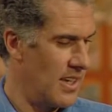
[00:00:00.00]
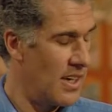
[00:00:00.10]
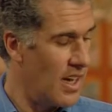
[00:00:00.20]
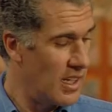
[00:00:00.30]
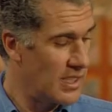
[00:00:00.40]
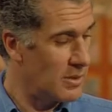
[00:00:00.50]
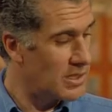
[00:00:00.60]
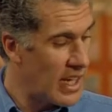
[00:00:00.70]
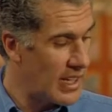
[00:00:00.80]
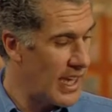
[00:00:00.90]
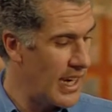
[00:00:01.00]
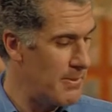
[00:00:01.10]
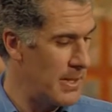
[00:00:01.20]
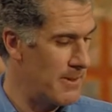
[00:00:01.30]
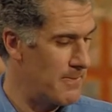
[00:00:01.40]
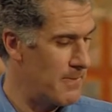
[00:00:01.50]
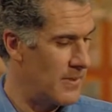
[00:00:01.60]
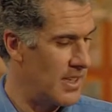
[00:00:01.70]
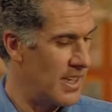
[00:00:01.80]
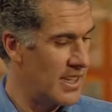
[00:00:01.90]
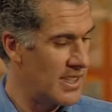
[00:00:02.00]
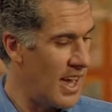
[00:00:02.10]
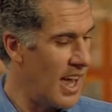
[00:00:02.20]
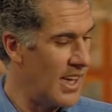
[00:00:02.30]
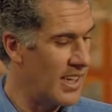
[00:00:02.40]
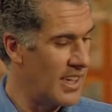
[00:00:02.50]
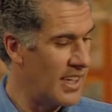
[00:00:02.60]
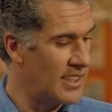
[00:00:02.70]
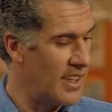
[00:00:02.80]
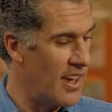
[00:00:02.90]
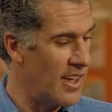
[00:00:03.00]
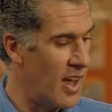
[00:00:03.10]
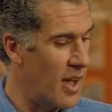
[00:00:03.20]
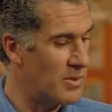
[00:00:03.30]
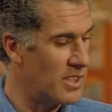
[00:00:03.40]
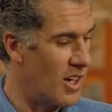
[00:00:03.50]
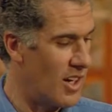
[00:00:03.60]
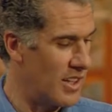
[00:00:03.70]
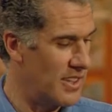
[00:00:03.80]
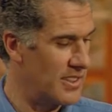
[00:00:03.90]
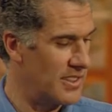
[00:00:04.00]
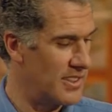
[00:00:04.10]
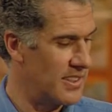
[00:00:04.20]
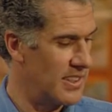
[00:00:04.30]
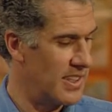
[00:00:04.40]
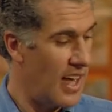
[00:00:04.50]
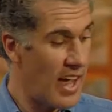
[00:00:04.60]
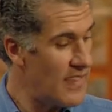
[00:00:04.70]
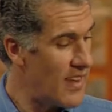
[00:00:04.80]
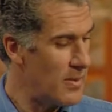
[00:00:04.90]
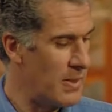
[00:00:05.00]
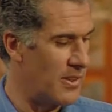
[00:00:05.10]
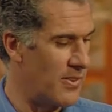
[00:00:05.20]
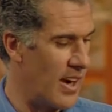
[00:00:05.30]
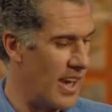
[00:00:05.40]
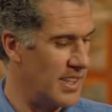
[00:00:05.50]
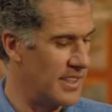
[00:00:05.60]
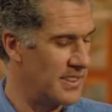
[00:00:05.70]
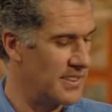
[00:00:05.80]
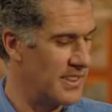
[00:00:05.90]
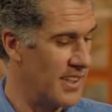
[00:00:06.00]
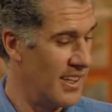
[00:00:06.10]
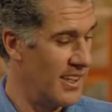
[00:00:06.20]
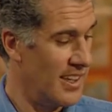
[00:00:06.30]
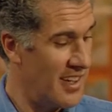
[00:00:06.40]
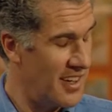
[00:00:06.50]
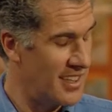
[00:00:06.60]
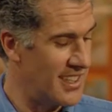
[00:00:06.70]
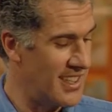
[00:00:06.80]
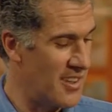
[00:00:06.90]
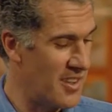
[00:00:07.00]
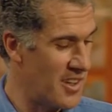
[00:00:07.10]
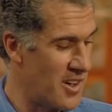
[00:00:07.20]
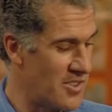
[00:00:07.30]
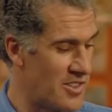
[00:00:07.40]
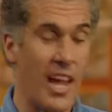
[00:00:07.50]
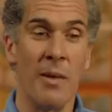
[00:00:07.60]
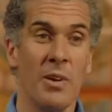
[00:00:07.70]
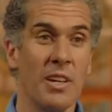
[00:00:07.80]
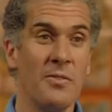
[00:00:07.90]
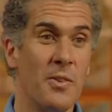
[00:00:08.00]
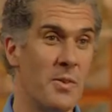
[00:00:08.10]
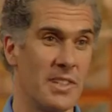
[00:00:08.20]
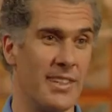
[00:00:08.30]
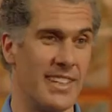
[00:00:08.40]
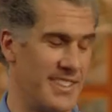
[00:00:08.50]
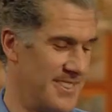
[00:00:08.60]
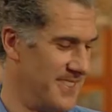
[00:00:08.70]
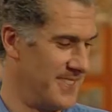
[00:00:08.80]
And her answer was, how can I be? Dying is going home to God. I've never been afraid. No, she said, on the contrary, I'm looking forward to it.